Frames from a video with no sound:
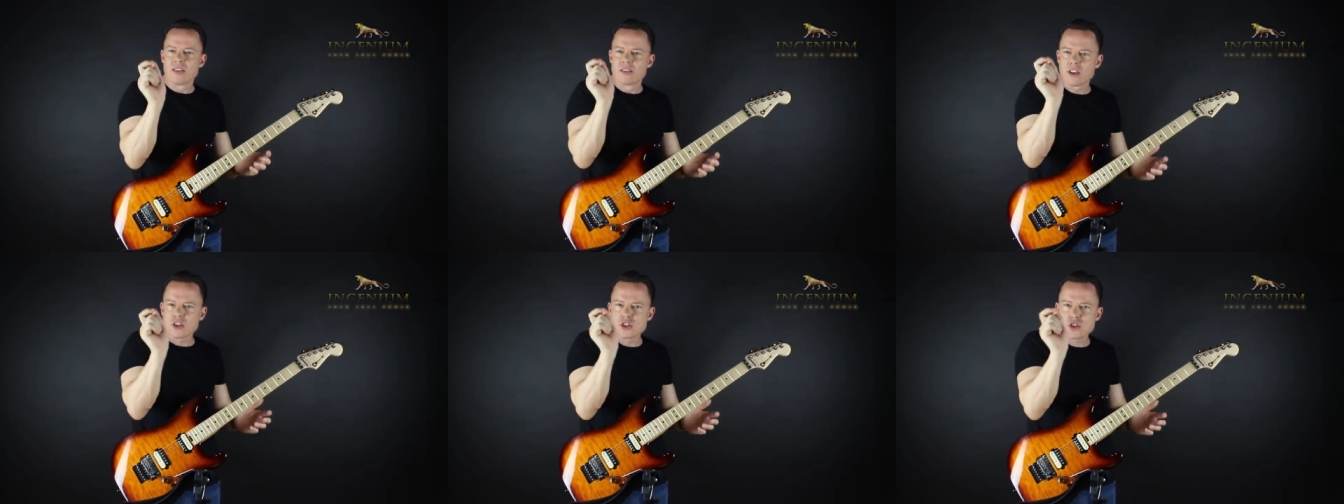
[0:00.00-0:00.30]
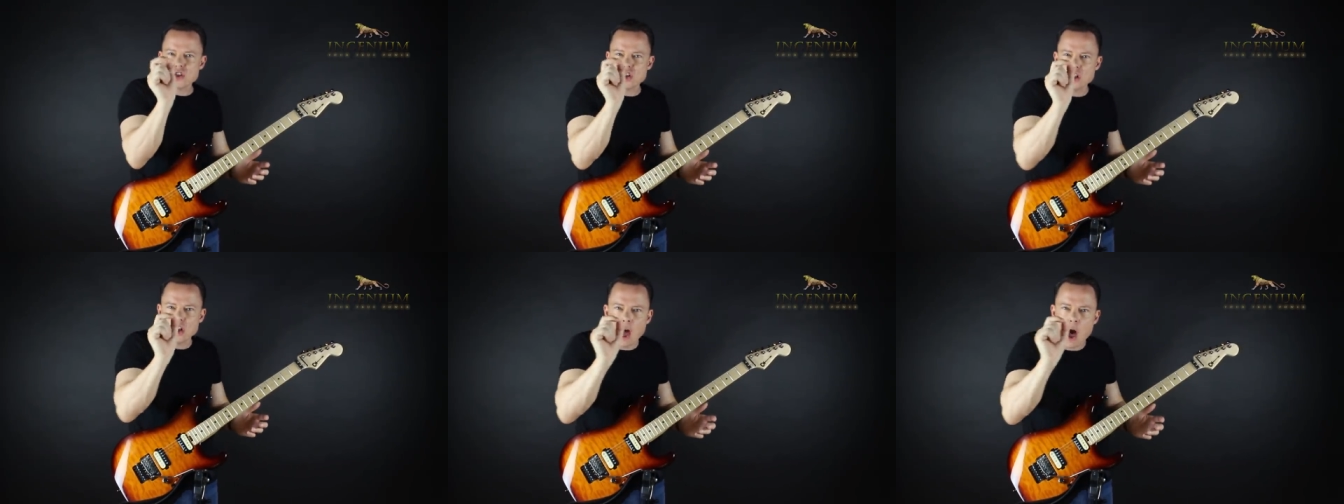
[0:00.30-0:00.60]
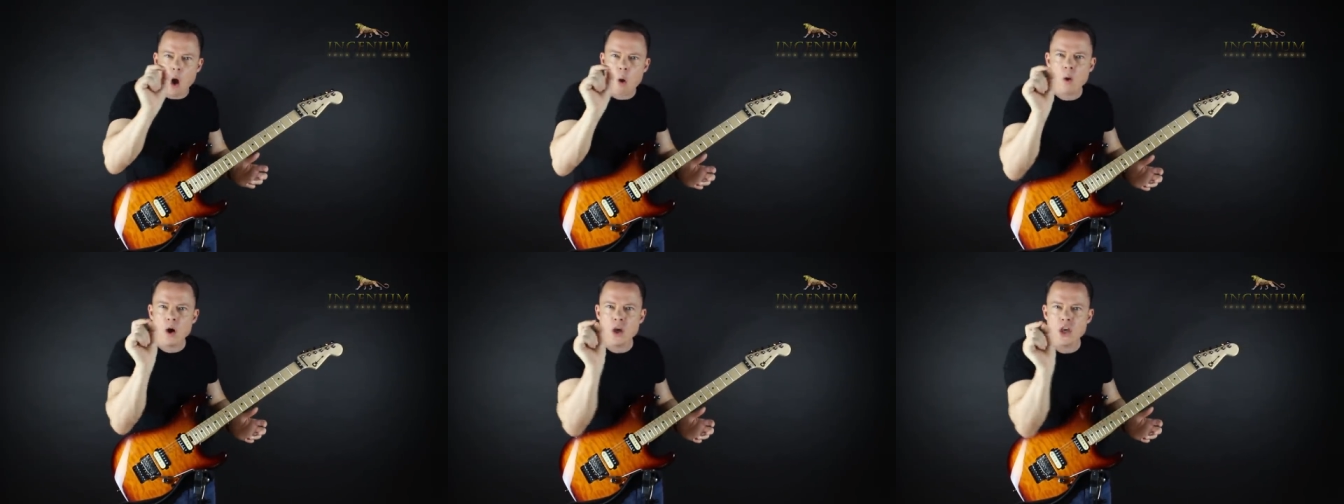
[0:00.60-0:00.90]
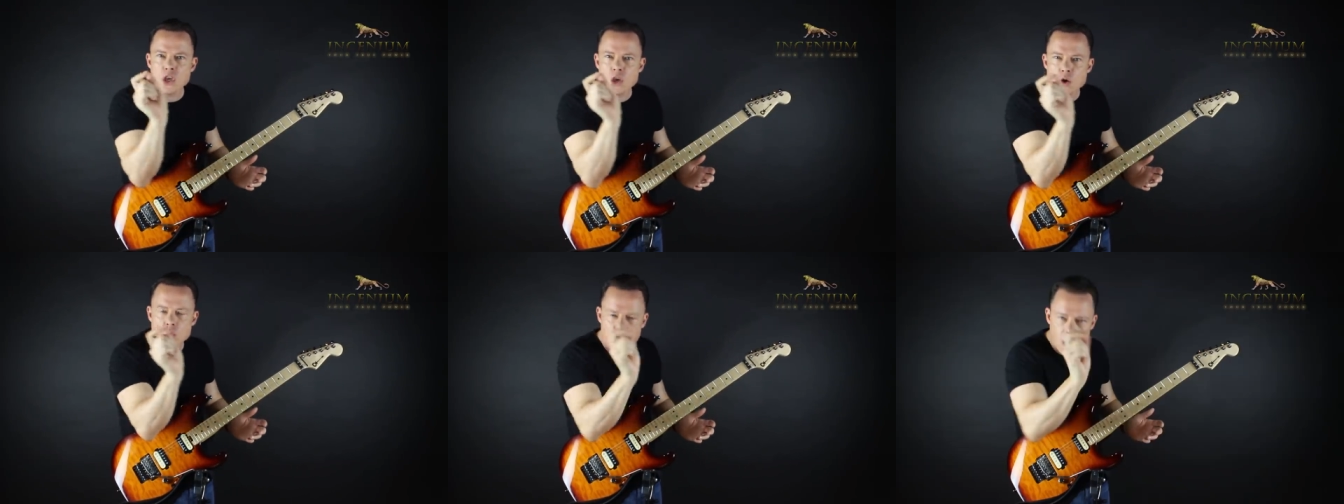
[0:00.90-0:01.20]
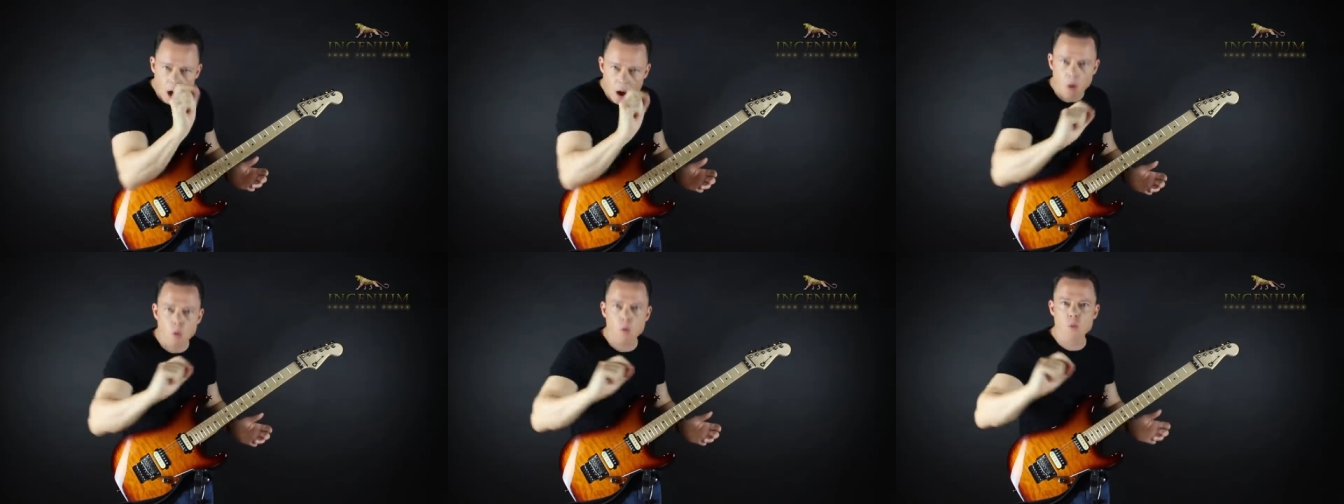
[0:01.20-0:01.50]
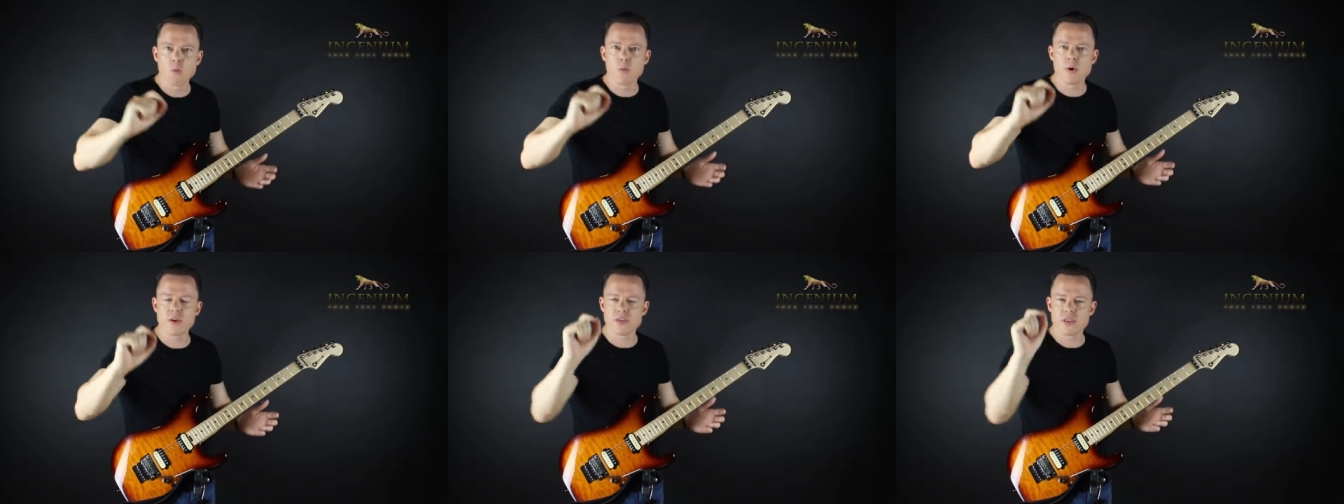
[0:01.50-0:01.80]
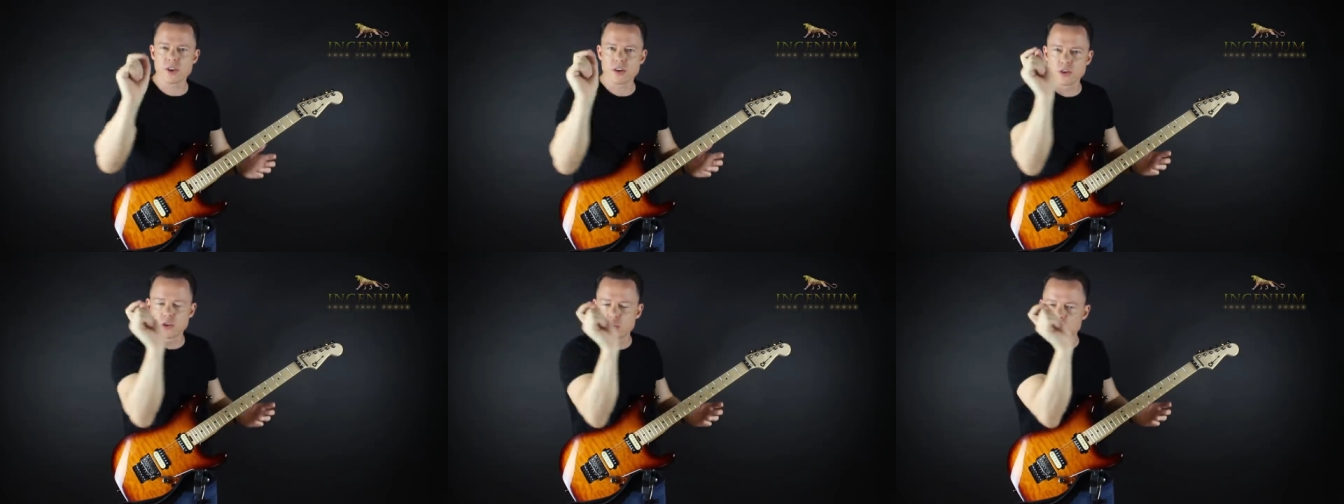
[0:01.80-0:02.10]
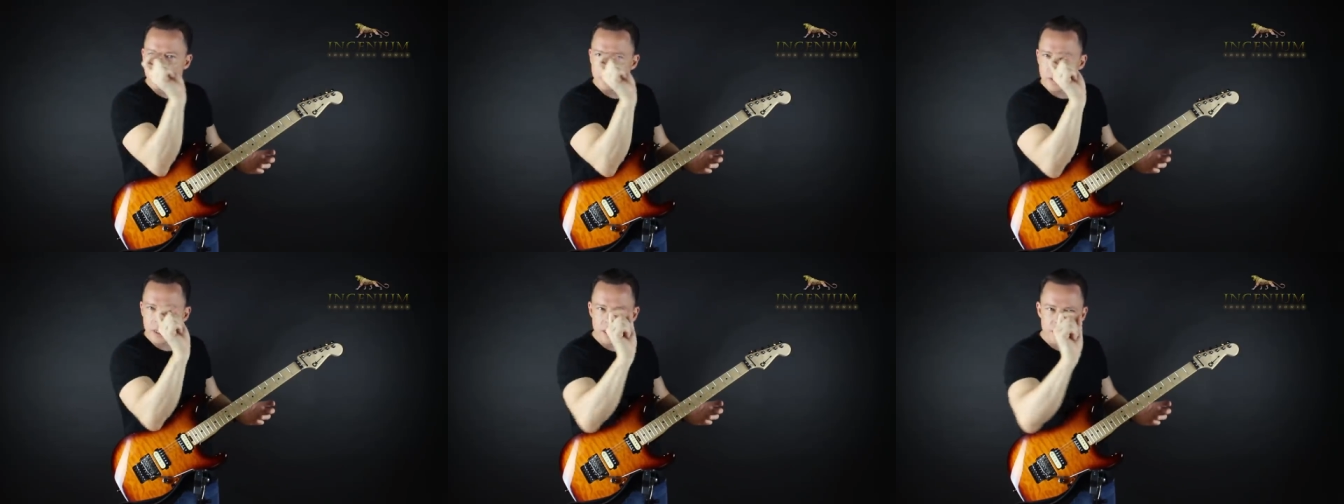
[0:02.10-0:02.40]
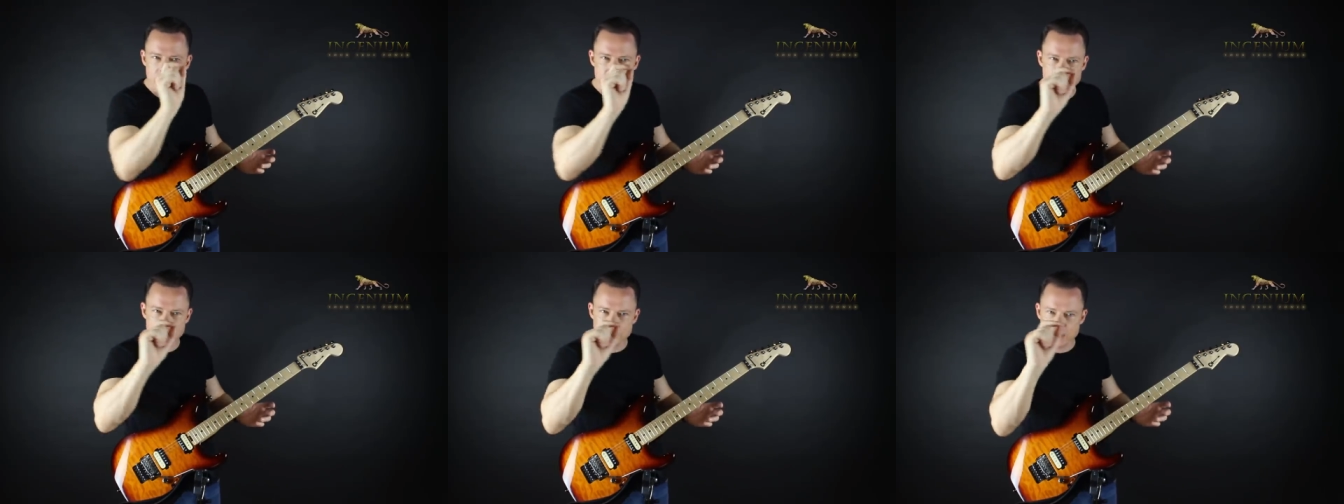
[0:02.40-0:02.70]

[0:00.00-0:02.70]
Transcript: the slower you go with the human,